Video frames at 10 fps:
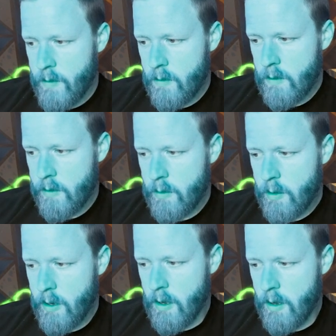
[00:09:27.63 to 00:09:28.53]
let's go to
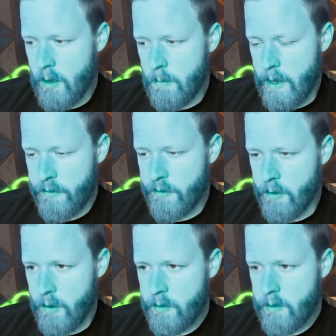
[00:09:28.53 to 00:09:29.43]
combat
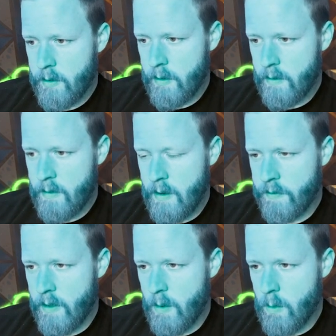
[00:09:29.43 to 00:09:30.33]
first and see
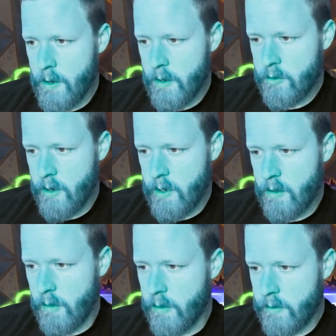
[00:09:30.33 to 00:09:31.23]
if they want to try to
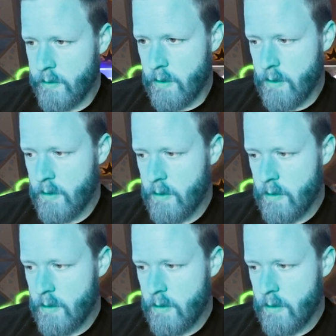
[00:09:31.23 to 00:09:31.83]
kill this at all.